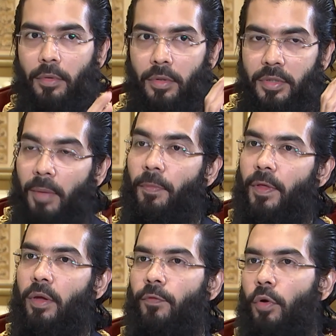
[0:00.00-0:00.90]

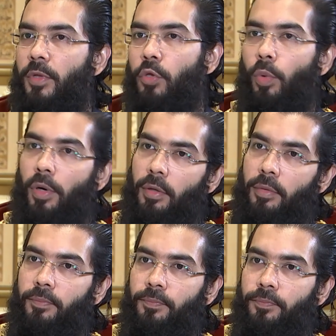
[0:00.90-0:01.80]
something from this world.
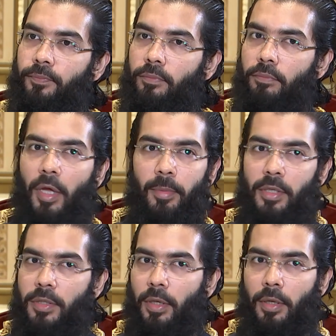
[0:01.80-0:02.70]
Maybe
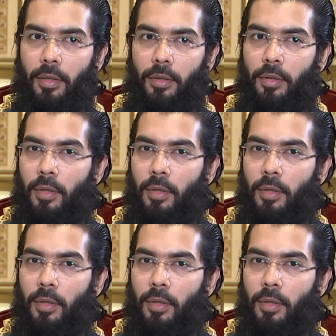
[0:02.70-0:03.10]
it's a